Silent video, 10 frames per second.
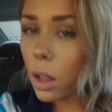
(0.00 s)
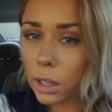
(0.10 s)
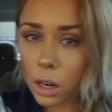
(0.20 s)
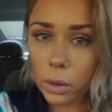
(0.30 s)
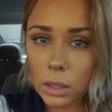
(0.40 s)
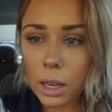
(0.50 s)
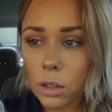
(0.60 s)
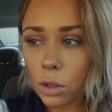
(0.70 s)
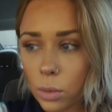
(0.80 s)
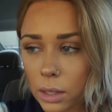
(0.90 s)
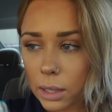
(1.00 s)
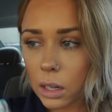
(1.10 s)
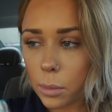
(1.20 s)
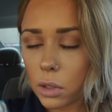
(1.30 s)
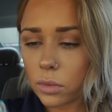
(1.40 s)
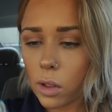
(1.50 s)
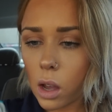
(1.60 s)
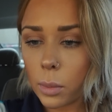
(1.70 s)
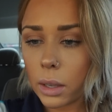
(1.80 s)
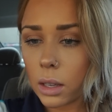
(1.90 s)
All I know is I do want to get up this
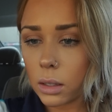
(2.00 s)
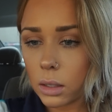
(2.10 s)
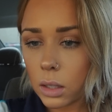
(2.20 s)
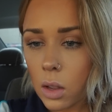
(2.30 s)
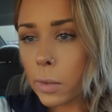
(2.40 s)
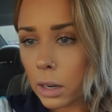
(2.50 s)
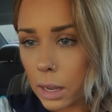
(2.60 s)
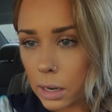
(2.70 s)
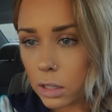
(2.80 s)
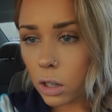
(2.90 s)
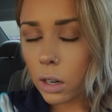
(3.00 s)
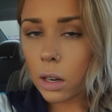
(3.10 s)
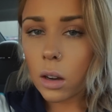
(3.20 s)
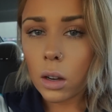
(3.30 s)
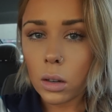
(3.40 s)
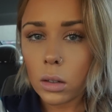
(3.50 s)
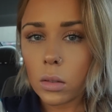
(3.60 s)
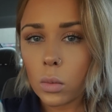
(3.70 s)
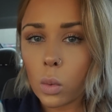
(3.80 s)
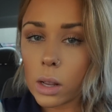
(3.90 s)
vlog because Monday, and I started it on
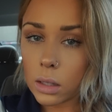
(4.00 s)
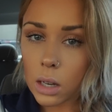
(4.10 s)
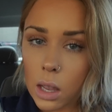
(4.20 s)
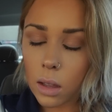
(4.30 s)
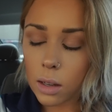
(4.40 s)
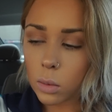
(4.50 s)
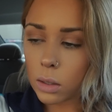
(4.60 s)
Wednesday, last